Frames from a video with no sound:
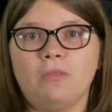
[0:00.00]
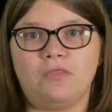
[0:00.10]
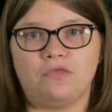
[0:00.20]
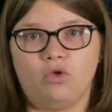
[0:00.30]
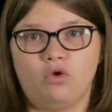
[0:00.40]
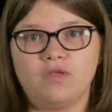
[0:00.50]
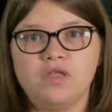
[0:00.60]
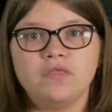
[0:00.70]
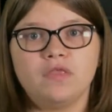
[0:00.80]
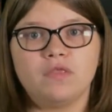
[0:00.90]
the
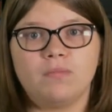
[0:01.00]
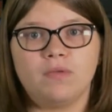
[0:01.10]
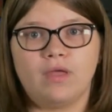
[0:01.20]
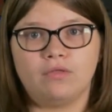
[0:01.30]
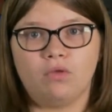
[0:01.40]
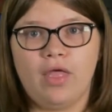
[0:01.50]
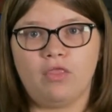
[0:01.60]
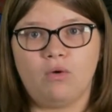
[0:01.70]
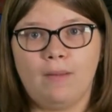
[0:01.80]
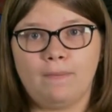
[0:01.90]
Soviets dismantle
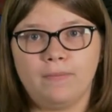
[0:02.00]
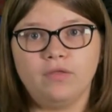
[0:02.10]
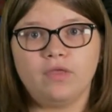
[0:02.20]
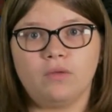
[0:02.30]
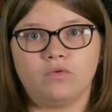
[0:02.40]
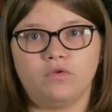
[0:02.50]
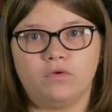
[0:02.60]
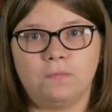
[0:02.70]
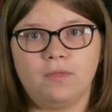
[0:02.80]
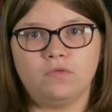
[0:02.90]
the weapons and return
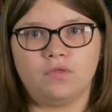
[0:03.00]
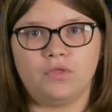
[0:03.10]
them to the